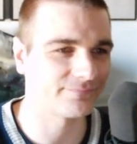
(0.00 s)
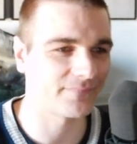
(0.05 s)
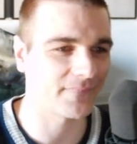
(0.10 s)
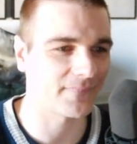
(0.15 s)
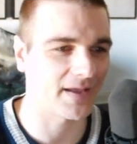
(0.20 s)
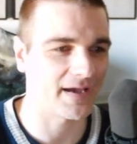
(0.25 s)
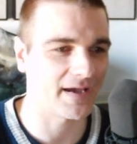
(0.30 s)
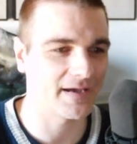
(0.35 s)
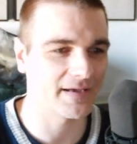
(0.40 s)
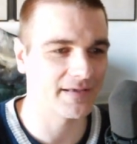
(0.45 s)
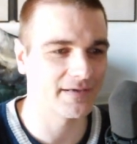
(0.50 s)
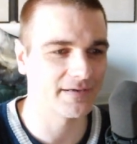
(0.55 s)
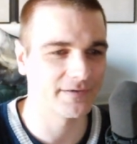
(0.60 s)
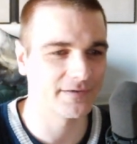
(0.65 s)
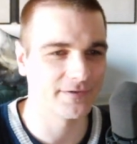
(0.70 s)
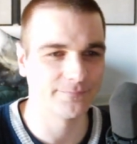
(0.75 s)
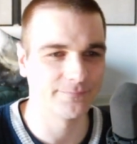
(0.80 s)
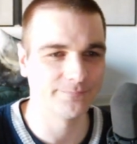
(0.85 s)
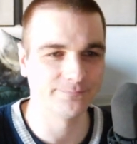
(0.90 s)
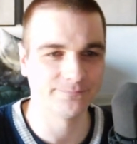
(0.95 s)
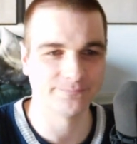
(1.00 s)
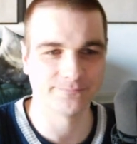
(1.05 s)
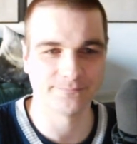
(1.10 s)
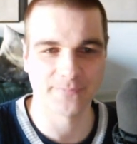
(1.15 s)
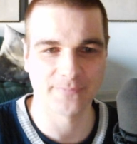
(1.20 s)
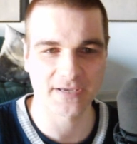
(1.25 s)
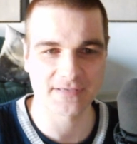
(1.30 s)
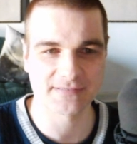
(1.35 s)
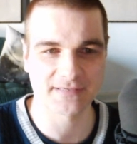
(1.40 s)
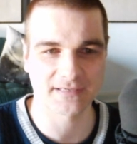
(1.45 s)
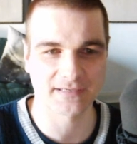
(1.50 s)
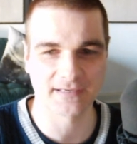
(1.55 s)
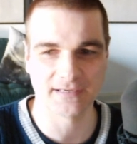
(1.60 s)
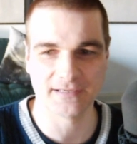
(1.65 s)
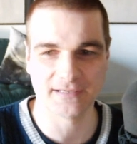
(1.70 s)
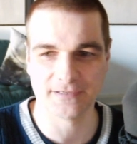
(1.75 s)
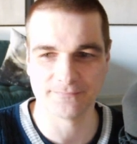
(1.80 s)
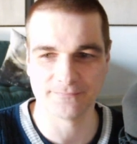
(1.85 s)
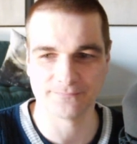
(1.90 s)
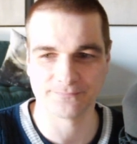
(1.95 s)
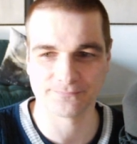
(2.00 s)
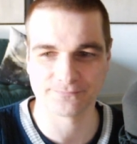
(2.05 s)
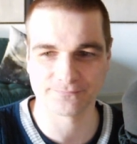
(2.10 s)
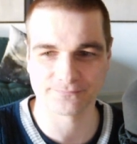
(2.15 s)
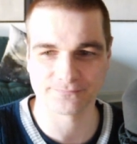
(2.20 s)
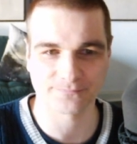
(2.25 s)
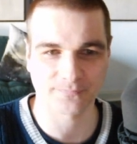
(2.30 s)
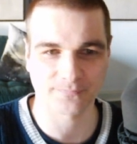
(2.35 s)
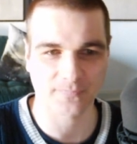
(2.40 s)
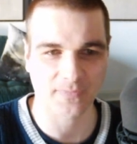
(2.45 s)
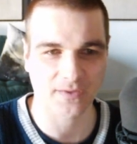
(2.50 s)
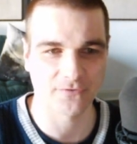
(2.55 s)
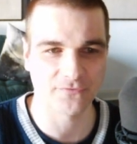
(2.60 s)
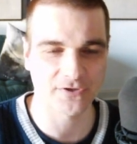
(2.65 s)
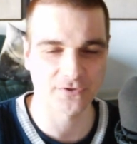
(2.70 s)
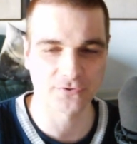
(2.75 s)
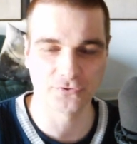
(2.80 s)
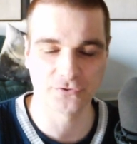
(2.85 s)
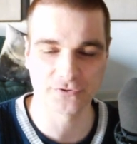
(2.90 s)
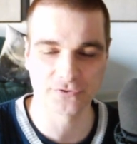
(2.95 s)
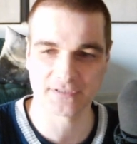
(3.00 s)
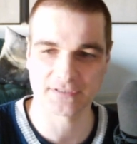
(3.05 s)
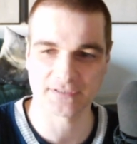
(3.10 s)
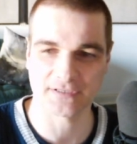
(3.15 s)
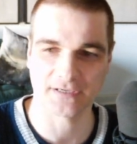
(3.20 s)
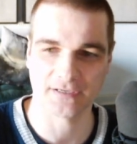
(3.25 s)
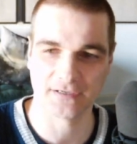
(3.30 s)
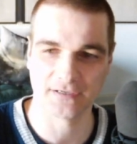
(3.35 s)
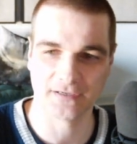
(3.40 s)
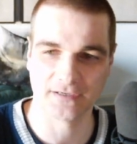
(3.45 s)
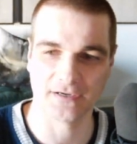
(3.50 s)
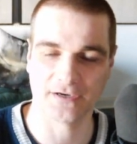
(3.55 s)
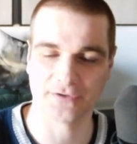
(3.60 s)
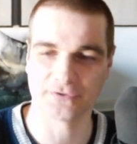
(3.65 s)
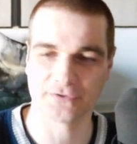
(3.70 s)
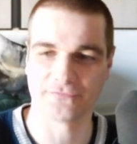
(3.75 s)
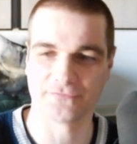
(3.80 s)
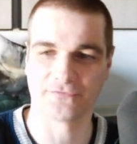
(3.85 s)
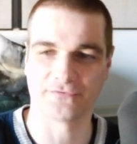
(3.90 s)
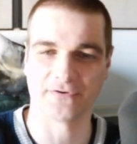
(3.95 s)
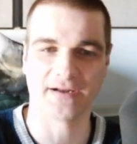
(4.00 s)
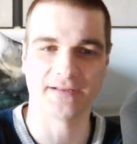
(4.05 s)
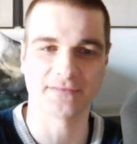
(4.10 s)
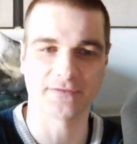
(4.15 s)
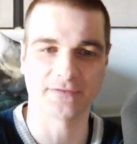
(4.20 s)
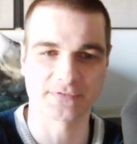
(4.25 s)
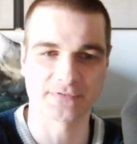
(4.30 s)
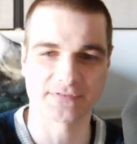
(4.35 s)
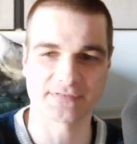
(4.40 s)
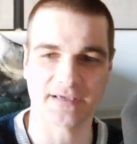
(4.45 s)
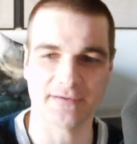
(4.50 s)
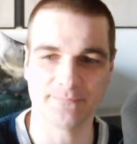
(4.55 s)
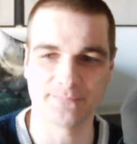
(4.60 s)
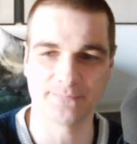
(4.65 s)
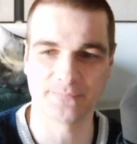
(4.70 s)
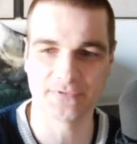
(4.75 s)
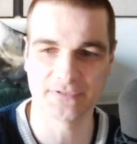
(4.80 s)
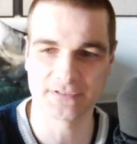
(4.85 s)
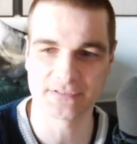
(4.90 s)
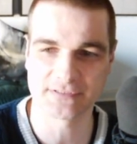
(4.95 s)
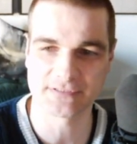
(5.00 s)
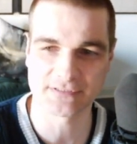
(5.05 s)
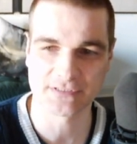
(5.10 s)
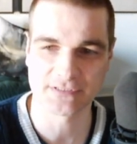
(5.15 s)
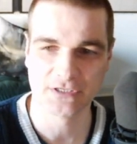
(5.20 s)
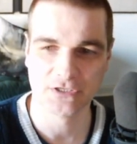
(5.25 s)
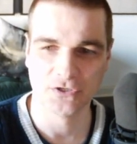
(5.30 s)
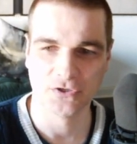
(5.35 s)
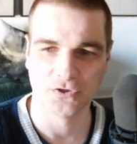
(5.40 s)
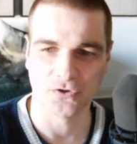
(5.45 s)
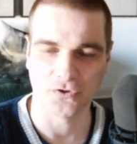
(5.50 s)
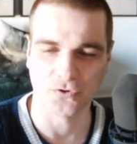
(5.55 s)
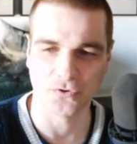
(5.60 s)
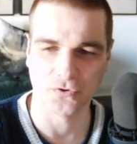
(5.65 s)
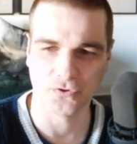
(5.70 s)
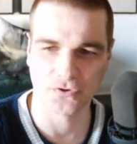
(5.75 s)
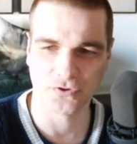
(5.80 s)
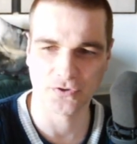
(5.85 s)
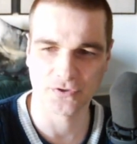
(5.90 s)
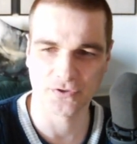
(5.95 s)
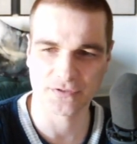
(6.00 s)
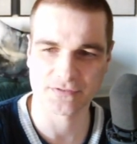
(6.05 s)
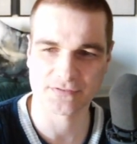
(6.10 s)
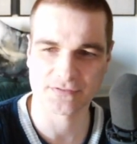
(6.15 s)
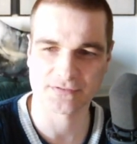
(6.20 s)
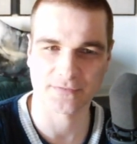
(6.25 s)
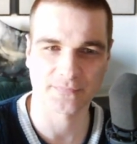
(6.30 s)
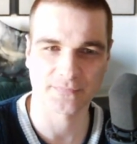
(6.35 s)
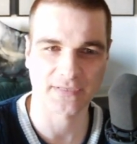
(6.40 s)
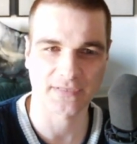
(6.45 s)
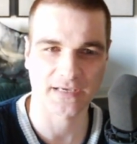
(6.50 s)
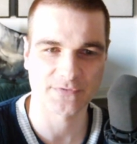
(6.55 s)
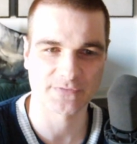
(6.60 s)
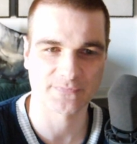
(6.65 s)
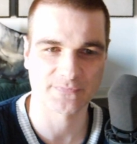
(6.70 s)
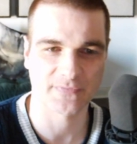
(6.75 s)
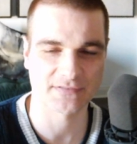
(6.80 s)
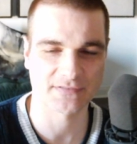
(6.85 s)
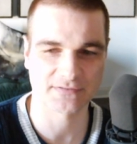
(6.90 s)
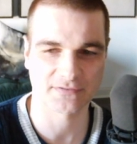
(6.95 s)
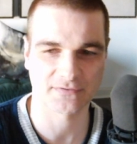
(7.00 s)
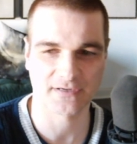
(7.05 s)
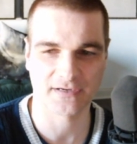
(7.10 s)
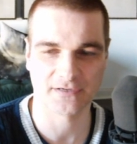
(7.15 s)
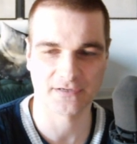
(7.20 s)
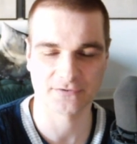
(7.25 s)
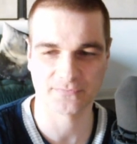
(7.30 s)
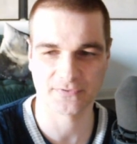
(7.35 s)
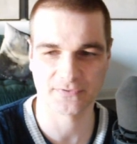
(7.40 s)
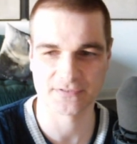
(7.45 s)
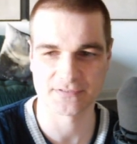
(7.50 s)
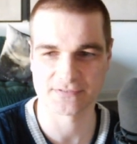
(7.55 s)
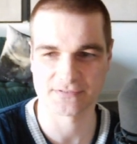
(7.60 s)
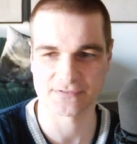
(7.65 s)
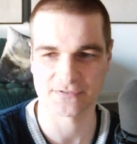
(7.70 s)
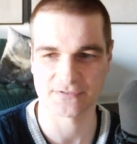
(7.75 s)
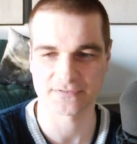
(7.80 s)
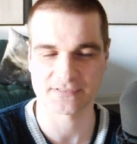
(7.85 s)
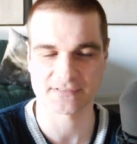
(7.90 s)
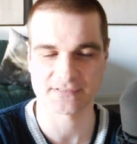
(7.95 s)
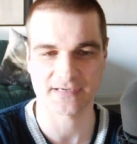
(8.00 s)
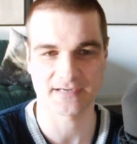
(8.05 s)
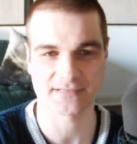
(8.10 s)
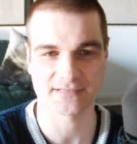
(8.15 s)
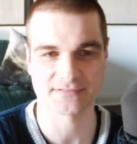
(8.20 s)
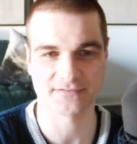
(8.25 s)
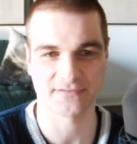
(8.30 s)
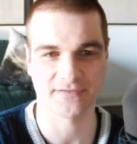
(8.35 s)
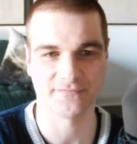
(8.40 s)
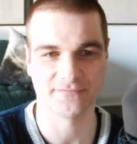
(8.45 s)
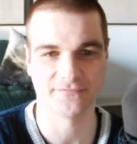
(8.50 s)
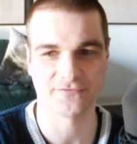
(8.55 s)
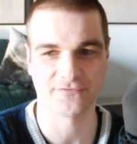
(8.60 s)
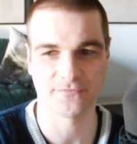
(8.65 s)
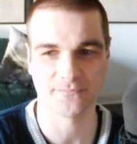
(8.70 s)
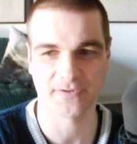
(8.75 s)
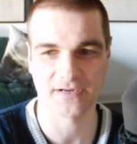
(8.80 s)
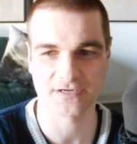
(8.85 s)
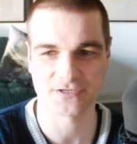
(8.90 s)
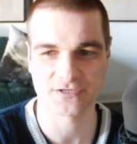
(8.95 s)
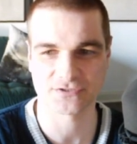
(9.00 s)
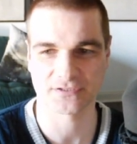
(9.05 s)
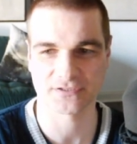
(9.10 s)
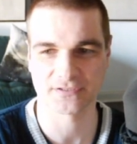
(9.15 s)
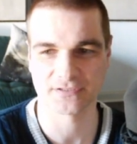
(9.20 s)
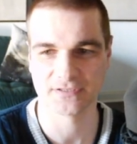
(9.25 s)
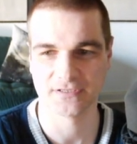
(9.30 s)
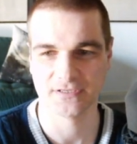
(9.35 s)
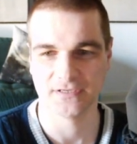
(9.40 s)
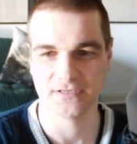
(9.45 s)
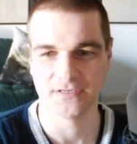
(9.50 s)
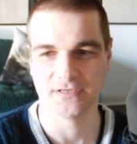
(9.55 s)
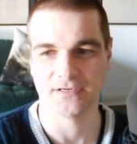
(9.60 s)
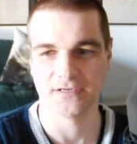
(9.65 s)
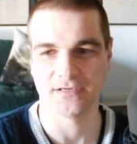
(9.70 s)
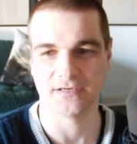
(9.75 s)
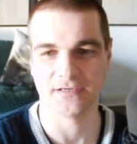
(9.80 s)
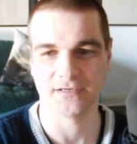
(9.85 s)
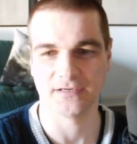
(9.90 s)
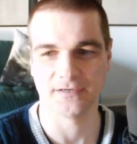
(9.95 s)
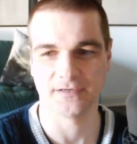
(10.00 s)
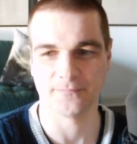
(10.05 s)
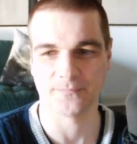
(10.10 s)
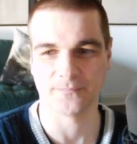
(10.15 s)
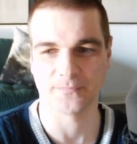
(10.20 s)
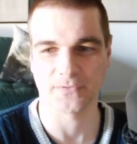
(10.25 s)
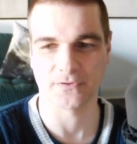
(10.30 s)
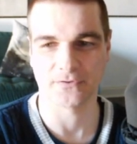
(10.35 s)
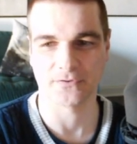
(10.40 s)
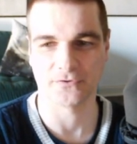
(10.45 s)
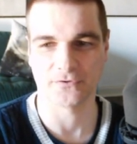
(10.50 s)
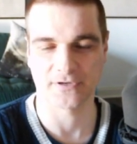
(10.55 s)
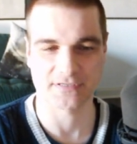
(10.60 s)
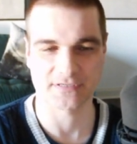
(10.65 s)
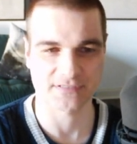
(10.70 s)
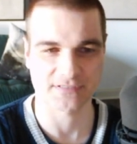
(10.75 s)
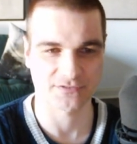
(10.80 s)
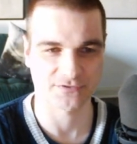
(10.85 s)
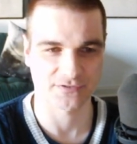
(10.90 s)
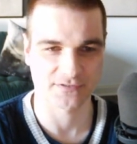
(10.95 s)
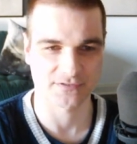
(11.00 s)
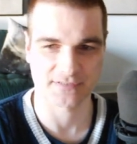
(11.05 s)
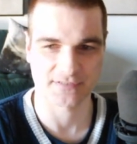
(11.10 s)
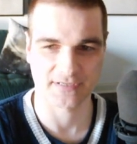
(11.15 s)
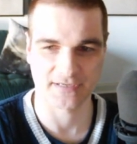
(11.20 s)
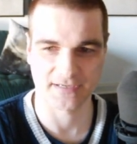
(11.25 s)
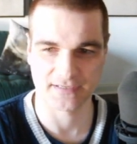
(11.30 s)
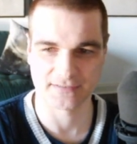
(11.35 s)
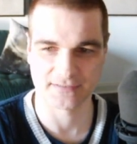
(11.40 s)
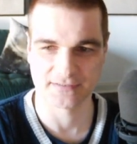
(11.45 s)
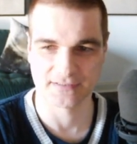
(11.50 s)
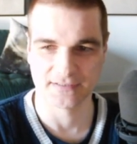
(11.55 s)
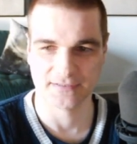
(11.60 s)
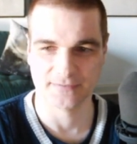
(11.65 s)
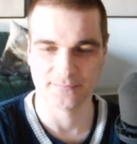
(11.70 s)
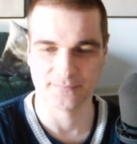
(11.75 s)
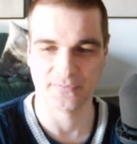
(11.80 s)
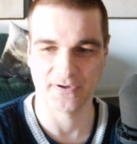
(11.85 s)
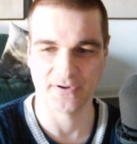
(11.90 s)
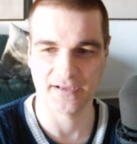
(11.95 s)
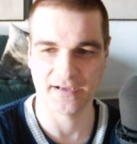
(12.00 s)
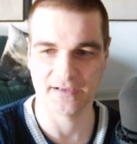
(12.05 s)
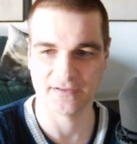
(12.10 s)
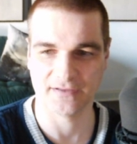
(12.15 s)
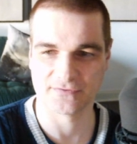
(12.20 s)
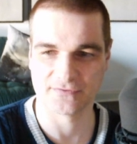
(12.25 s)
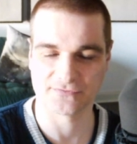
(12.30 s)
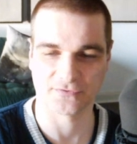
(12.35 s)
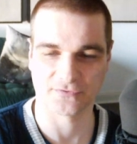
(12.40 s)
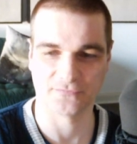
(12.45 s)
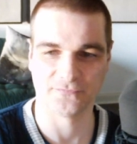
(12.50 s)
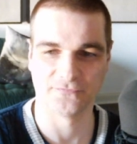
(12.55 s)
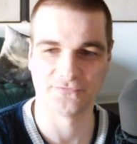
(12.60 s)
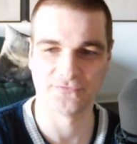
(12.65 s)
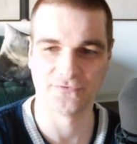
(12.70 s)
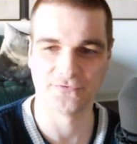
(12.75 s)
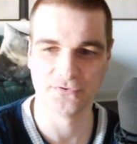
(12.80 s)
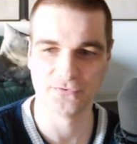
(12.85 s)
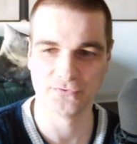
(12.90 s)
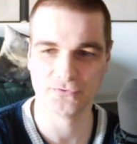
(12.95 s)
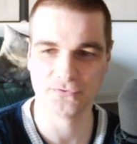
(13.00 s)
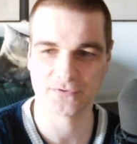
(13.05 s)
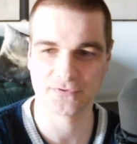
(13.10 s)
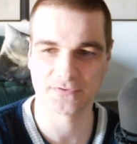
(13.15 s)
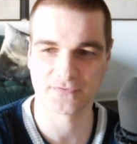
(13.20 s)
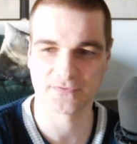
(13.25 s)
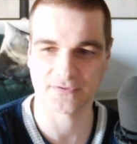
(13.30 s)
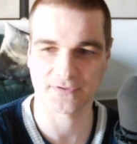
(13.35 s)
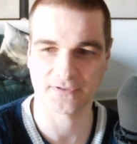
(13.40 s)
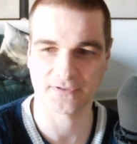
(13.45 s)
I basically recorded a lot of random samples, or sometimes messed around with synthesizer information, or as I just said, played some flute